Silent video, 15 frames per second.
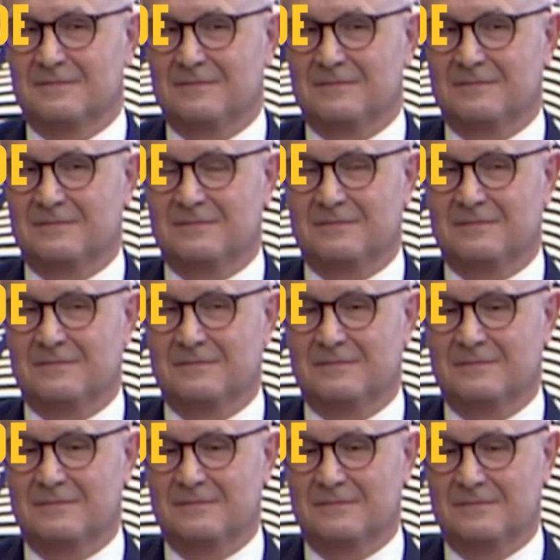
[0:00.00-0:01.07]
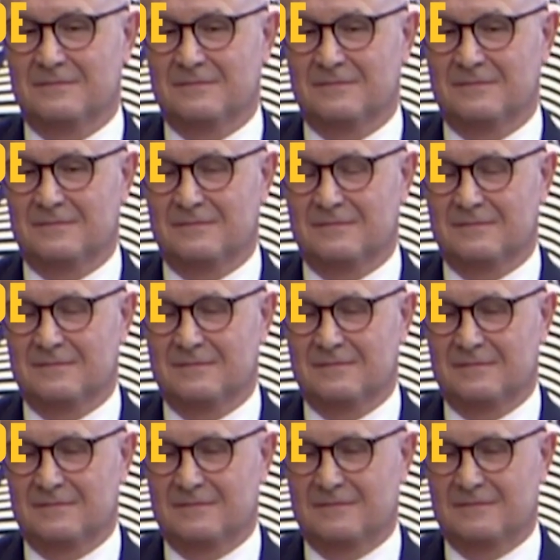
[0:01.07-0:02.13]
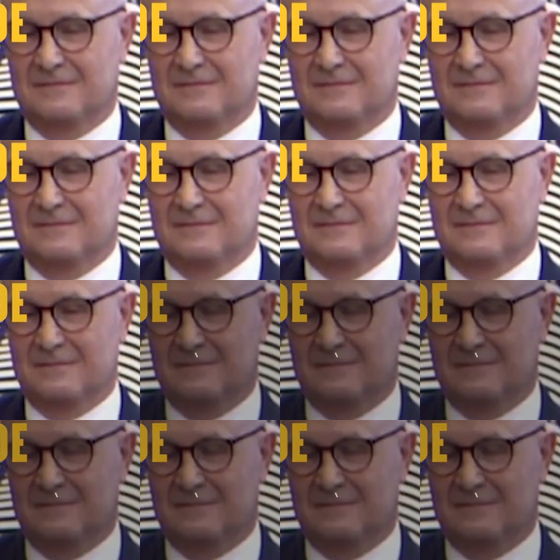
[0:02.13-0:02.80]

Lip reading: (not speaking)